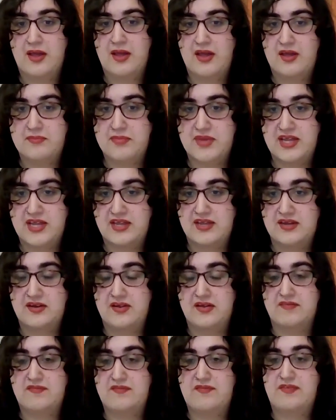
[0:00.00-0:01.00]
a man
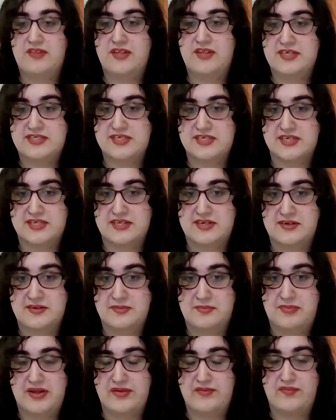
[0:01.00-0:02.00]
afflicted
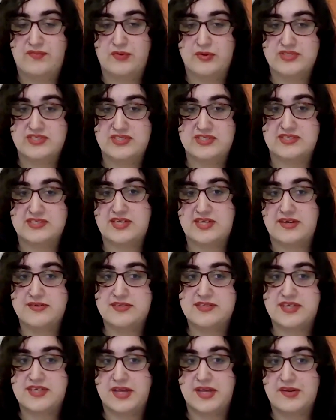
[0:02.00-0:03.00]
by forces
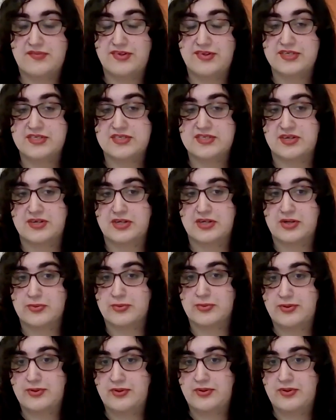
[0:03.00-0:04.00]
outside of his
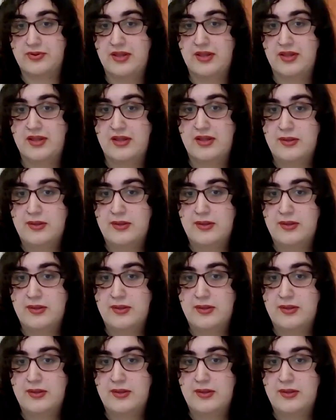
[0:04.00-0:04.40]
control